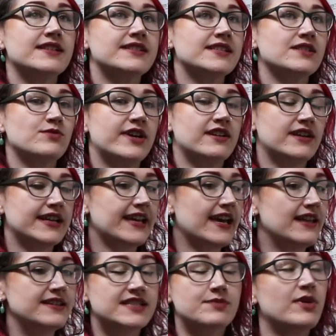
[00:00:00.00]
this is when I
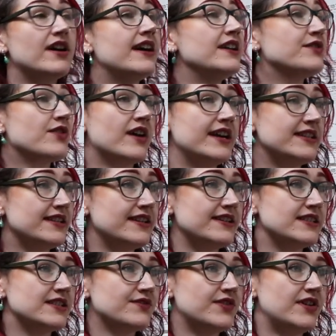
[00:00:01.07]
get inspired for
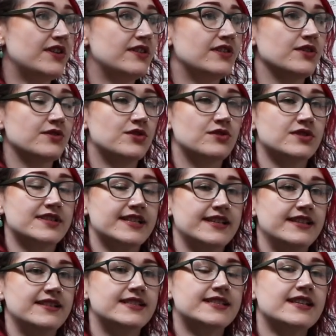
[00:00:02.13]
ideas for the
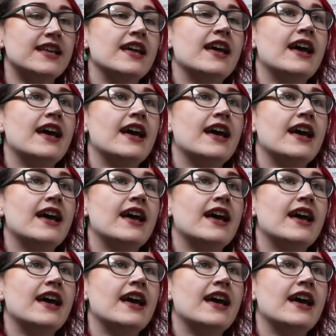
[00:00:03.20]
courses.